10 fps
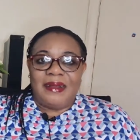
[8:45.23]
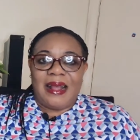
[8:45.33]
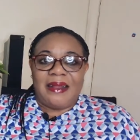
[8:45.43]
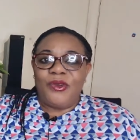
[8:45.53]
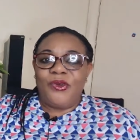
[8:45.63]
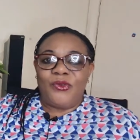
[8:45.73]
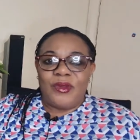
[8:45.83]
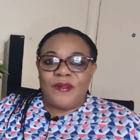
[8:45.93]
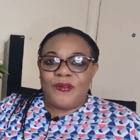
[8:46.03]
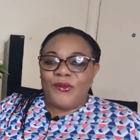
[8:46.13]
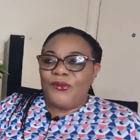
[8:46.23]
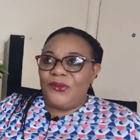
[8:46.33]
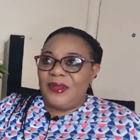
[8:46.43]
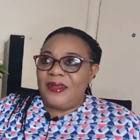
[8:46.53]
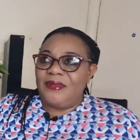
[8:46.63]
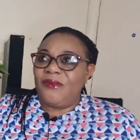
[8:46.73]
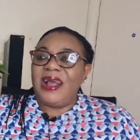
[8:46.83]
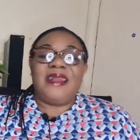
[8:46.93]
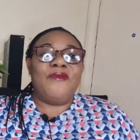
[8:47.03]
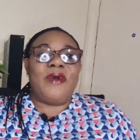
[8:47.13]
I didn't go to any school to learn it.
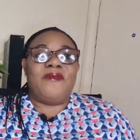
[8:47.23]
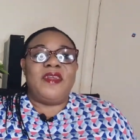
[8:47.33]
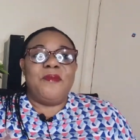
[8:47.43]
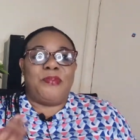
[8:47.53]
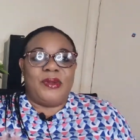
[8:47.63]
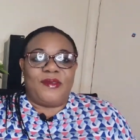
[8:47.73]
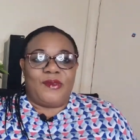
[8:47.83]
I didn't even have anybody